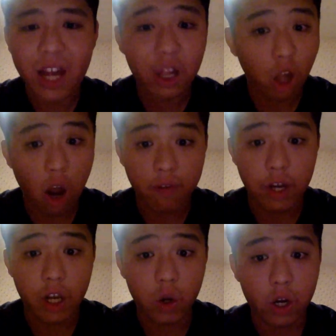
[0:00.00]
lawn
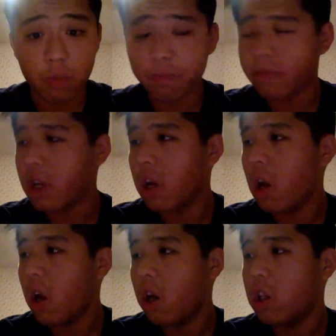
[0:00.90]
video
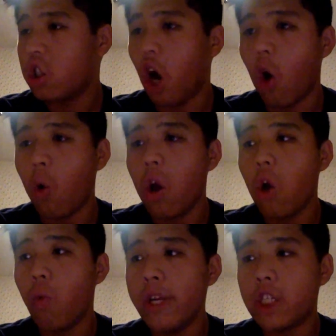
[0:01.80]
here. So
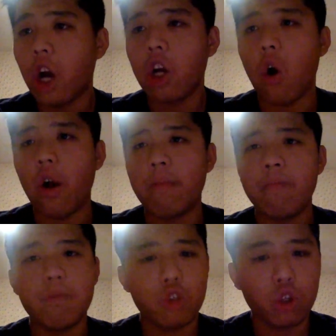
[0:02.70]
we start going.
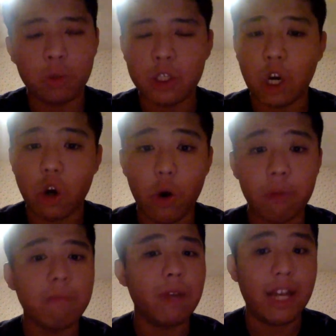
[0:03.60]
As soon as we start going,
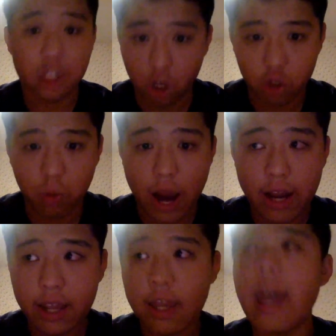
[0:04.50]
it starts
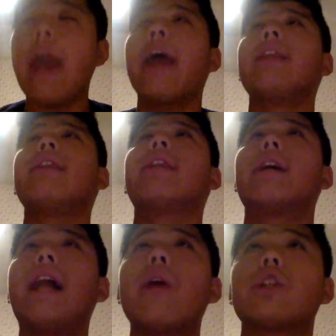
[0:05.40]
raining and the
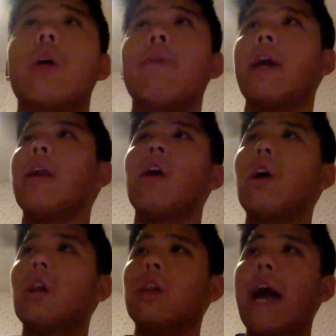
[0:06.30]
clouds are coming in.
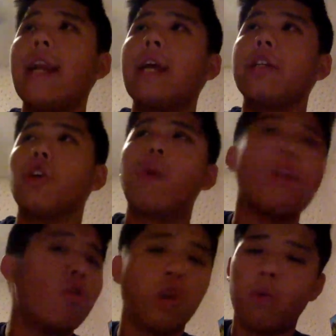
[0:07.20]
Lightning is already,
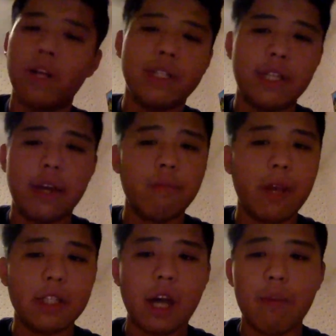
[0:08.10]
you can already see it.
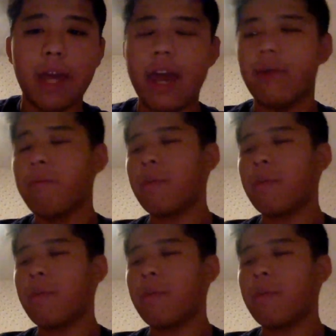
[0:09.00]
It's coming. And